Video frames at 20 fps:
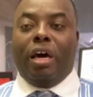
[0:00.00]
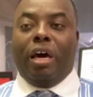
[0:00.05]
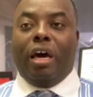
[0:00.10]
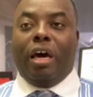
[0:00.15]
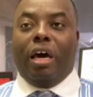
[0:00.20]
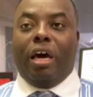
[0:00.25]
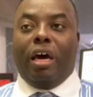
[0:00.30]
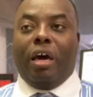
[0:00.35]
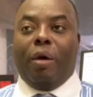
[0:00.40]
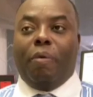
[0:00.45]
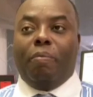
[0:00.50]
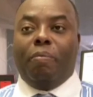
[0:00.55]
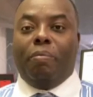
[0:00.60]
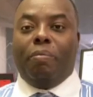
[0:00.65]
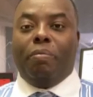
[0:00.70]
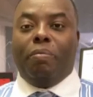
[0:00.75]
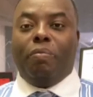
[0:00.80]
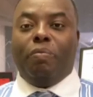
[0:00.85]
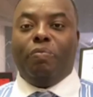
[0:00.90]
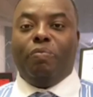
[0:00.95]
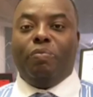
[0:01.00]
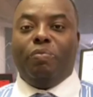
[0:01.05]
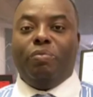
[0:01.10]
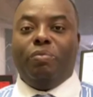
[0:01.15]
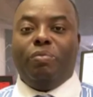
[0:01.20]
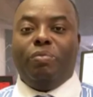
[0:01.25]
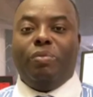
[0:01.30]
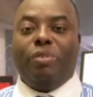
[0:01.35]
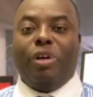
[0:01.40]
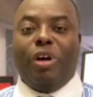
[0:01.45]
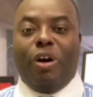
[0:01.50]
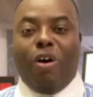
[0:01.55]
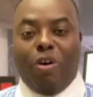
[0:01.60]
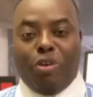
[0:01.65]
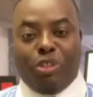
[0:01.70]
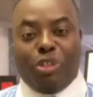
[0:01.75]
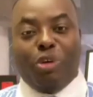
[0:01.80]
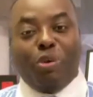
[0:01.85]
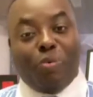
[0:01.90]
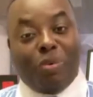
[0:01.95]

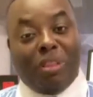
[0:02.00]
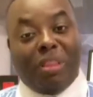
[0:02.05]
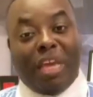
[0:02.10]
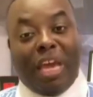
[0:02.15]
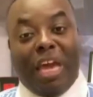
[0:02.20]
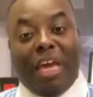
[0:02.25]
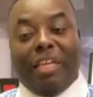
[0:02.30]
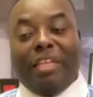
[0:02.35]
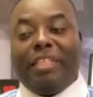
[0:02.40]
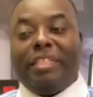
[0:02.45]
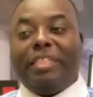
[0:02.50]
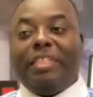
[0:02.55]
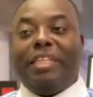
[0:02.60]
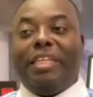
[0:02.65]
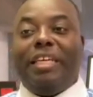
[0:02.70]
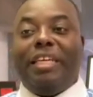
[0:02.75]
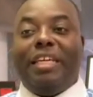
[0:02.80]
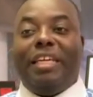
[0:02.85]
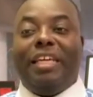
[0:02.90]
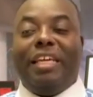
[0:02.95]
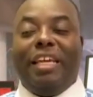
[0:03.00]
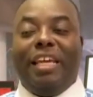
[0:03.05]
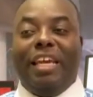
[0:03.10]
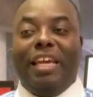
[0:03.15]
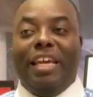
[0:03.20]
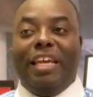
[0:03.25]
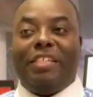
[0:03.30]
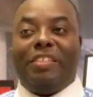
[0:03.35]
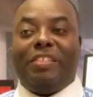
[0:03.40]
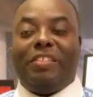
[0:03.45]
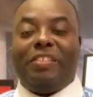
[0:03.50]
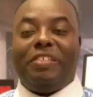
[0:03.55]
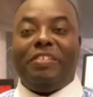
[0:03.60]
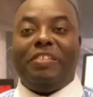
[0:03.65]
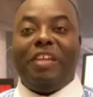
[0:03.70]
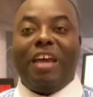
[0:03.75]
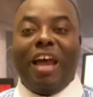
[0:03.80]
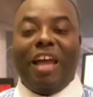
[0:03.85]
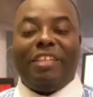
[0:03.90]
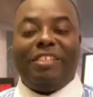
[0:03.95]
also with that,
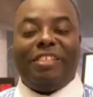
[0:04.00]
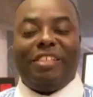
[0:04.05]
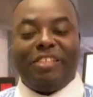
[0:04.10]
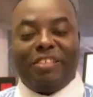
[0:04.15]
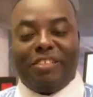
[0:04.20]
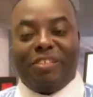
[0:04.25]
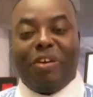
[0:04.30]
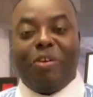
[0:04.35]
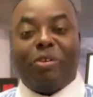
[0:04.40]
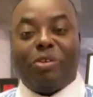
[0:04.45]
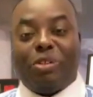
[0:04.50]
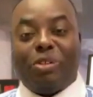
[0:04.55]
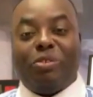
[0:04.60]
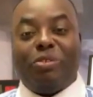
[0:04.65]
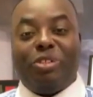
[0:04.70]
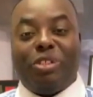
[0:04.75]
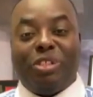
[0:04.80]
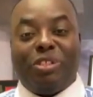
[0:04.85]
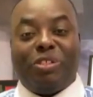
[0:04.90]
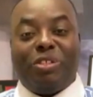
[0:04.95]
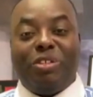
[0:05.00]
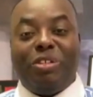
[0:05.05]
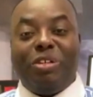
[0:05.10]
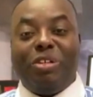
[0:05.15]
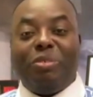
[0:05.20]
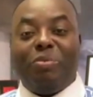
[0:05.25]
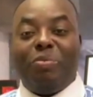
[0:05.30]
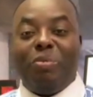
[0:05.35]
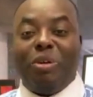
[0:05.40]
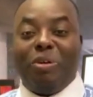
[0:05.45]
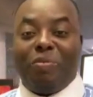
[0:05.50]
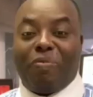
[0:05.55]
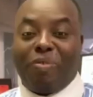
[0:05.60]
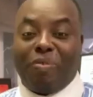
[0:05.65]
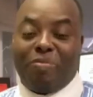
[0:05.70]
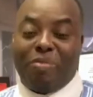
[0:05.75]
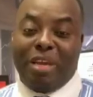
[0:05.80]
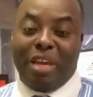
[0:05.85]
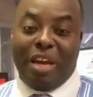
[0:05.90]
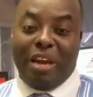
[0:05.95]
it's not just goodwill
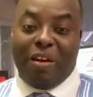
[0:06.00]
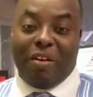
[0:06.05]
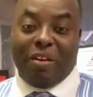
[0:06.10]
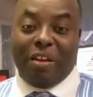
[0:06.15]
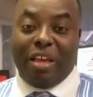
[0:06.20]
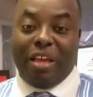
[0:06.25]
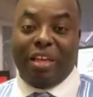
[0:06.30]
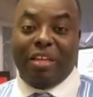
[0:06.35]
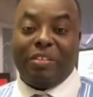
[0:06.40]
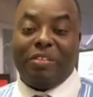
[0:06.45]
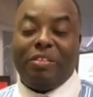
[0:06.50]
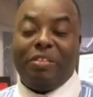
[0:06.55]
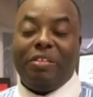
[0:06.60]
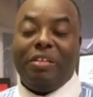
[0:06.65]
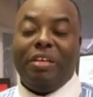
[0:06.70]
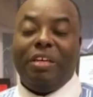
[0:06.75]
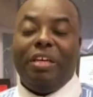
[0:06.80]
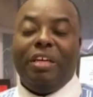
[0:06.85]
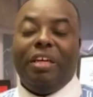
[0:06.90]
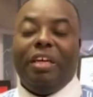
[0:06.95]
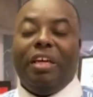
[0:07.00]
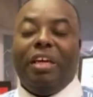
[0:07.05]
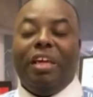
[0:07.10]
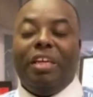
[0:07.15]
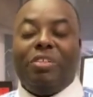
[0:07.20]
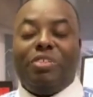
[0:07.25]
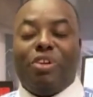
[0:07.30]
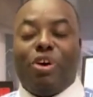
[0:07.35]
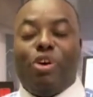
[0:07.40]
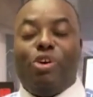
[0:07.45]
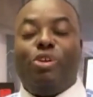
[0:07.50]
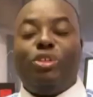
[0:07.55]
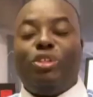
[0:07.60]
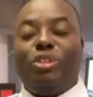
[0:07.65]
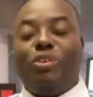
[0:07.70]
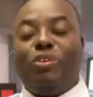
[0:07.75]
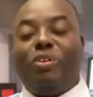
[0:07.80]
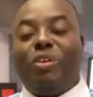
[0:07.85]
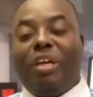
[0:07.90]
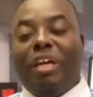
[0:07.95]
from the airlines. It's
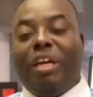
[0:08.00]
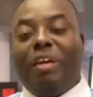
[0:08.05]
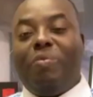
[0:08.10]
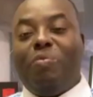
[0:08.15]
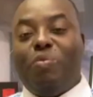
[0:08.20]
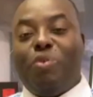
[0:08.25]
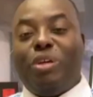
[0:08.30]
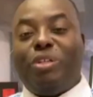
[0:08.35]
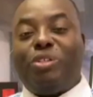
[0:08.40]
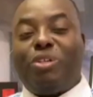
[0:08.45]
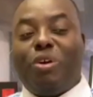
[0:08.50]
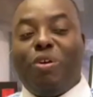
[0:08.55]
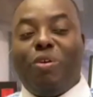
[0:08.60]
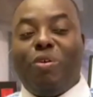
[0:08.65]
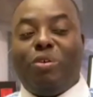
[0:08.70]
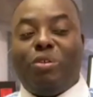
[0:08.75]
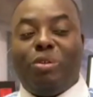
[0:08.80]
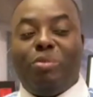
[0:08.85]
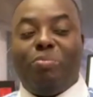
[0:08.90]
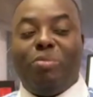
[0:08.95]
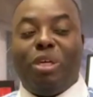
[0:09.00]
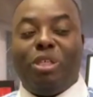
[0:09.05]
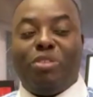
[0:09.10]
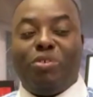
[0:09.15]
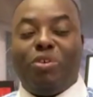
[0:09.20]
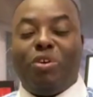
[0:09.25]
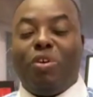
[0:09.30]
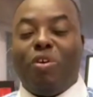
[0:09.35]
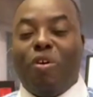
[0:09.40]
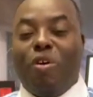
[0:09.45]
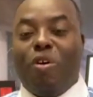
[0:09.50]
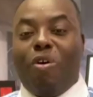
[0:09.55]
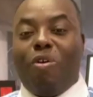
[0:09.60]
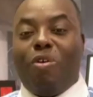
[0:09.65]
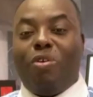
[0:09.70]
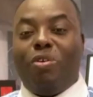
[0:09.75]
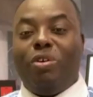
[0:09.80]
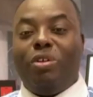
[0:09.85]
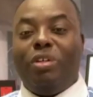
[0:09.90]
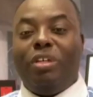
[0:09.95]
also in what's called the
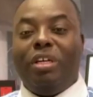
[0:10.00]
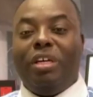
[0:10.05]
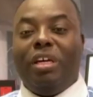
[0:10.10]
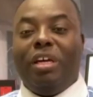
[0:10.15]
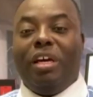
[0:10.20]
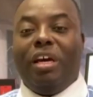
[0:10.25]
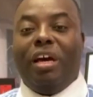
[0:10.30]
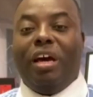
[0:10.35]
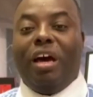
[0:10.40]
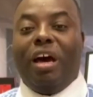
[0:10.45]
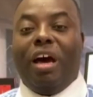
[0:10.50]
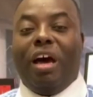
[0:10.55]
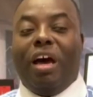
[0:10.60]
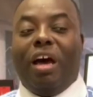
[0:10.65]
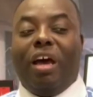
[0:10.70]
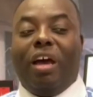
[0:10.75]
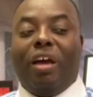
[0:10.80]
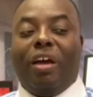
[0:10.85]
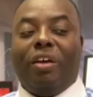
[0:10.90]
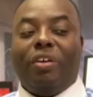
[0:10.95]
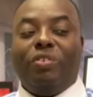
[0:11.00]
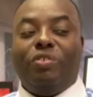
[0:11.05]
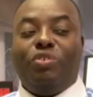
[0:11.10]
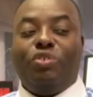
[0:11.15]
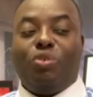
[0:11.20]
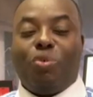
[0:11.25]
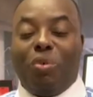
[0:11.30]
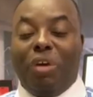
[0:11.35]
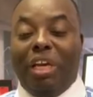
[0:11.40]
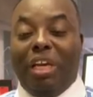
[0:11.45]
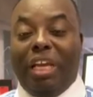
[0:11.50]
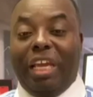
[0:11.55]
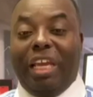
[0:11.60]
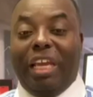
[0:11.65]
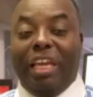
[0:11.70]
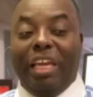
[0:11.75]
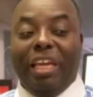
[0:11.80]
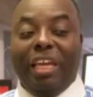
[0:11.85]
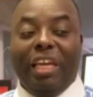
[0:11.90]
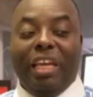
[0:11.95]
Montreal
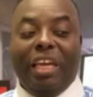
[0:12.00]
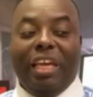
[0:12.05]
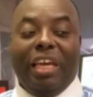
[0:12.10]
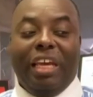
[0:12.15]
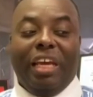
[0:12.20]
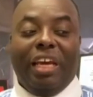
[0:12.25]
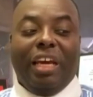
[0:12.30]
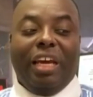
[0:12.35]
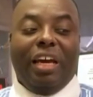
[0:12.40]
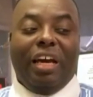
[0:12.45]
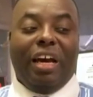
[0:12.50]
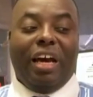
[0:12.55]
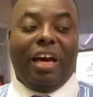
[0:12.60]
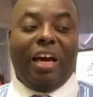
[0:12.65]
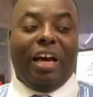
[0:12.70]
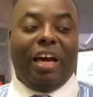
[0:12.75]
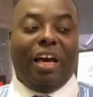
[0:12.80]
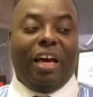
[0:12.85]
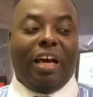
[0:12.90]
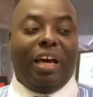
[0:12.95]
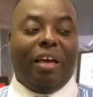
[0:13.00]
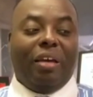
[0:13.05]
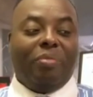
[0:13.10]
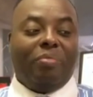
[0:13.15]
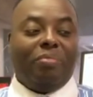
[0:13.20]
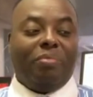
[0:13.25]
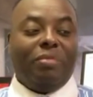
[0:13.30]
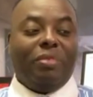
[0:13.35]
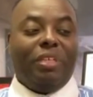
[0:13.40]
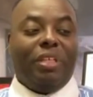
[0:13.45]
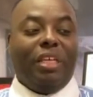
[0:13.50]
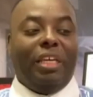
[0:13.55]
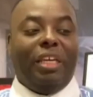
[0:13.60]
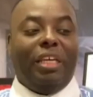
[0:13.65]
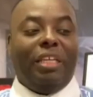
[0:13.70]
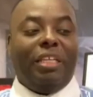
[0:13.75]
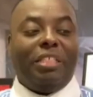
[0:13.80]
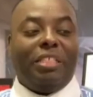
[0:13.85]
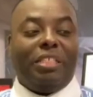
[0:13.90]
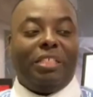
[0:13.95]
Treaty.
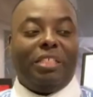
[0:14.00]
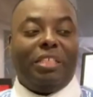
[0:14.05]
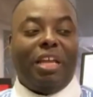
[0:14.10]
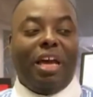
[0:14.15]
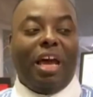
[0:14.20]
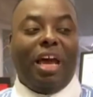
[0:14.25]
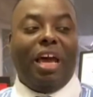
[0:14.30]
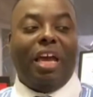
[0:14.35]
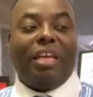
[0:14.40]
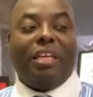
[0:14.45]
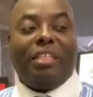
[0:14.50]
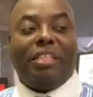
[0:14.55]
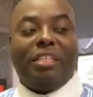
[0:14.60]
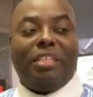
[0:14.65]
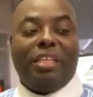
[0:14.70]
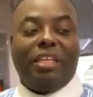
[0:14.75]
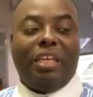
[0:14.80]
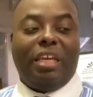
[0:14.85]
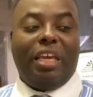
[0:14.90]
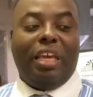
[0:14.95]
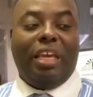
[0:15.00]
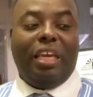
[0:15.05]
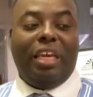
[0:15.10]
It is not